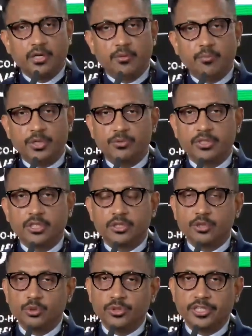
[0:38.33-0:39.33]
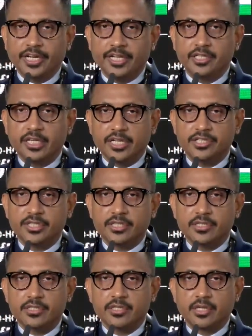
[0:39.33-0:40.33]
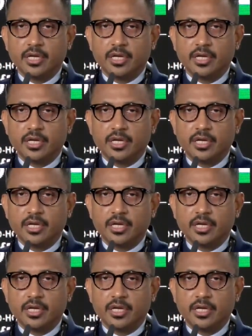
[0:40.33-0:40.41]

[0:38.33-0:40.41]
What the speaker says: between the two great nations.